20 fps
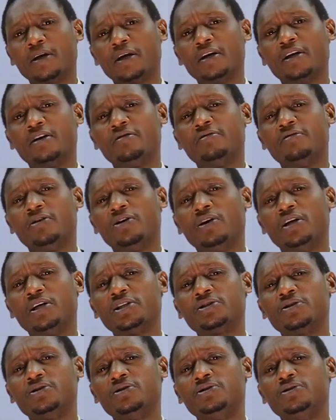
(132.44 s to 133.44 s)
and a
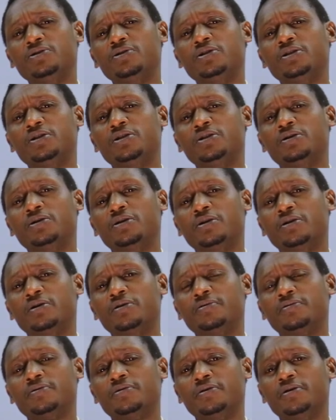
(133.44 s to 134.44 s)
violation duty
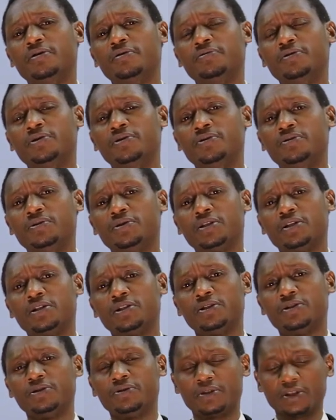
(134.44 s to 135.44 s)
of the
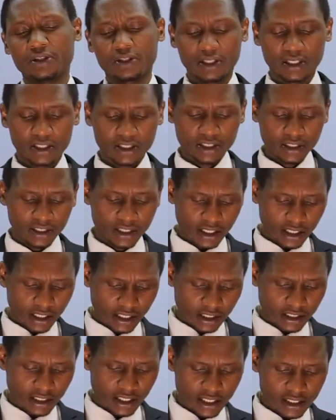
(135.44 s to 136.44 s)
fiduciary duty that the
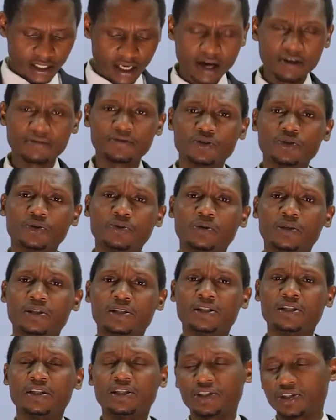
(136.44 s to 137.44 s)
directors have
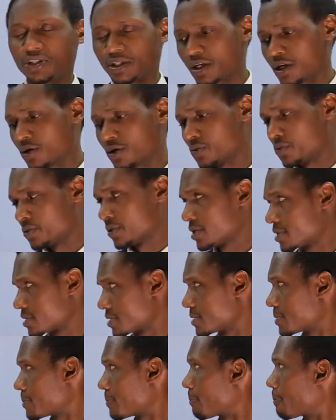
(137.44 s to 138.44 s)
towards the
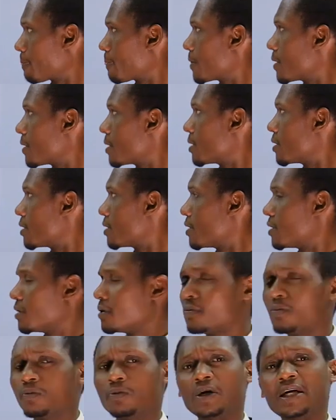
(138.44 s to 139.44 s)
shareholders.
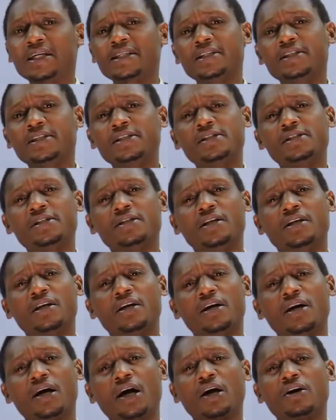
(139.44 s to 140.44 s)
What is
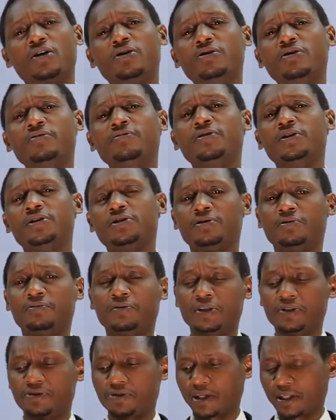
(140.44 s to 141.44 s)
a conflict
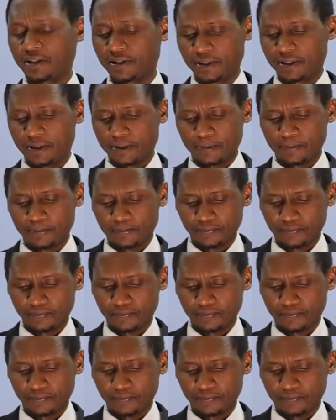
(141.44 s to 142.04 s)
of interest?